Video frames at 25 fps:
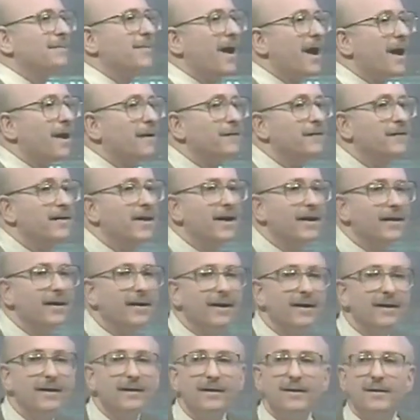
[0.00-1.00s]

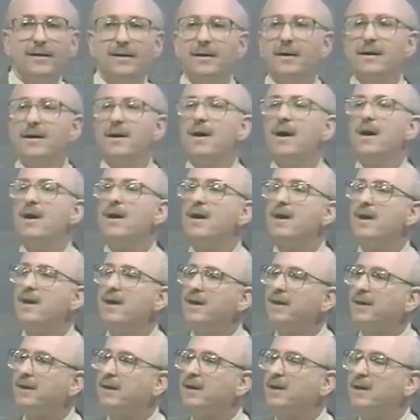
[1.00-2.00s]
paraphernalia
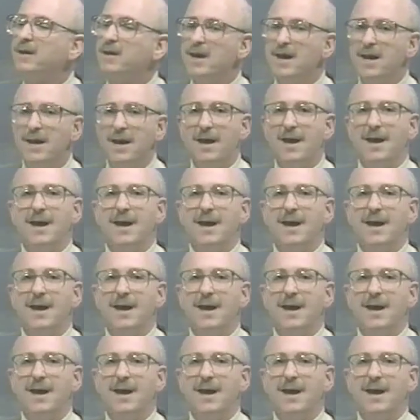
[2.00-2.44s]
it